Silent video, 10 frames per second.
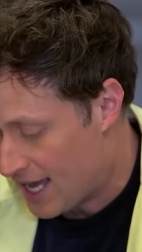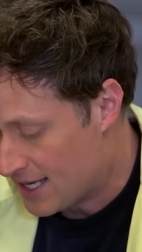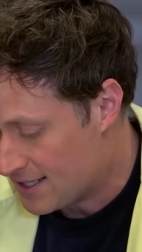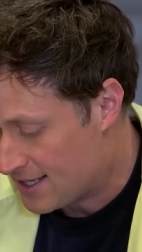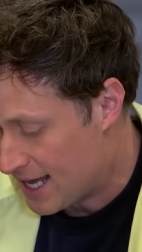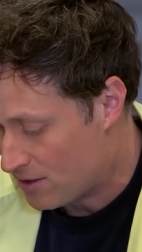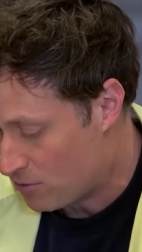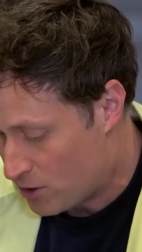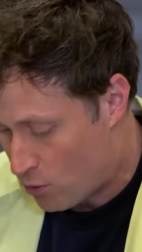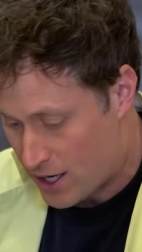and
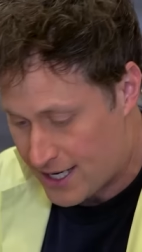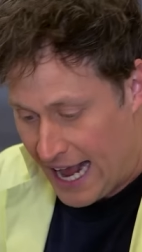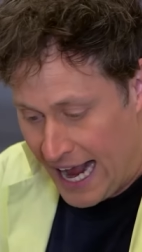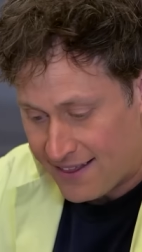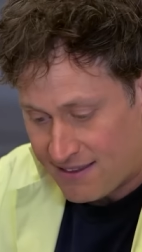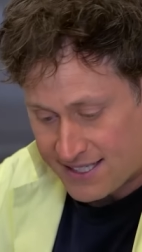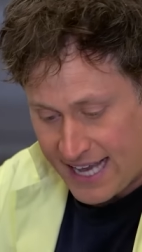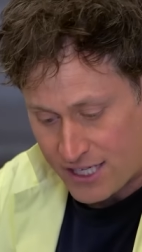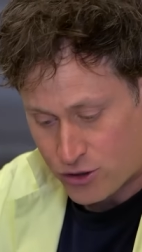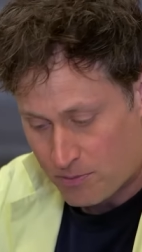then we wanted to add this
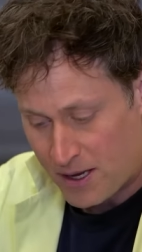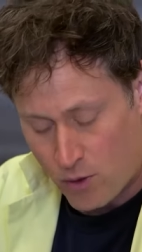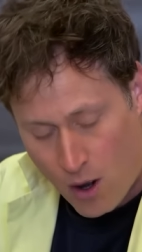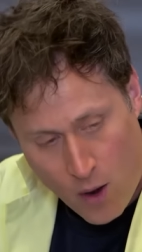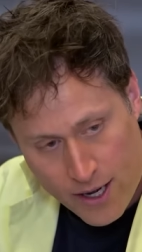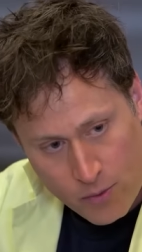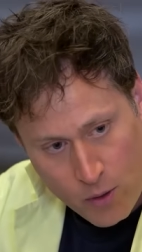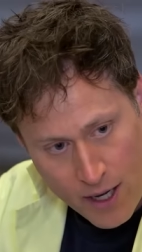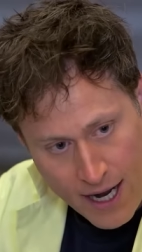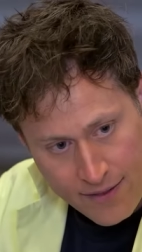extra bit. Now, why did we want to